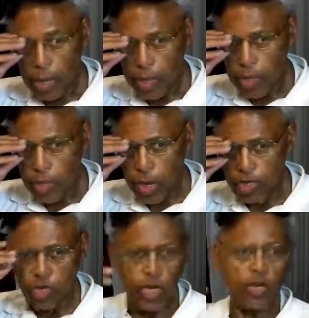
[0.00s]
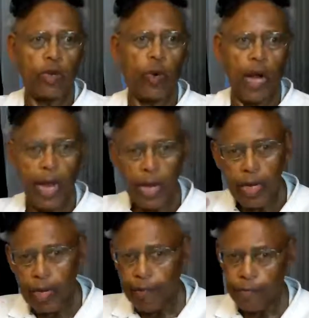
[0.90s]
He's not
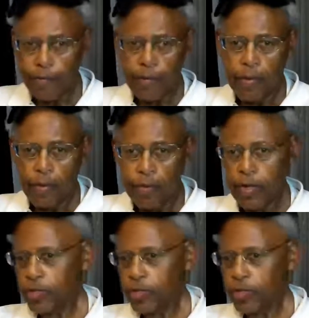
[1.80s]
genuine. What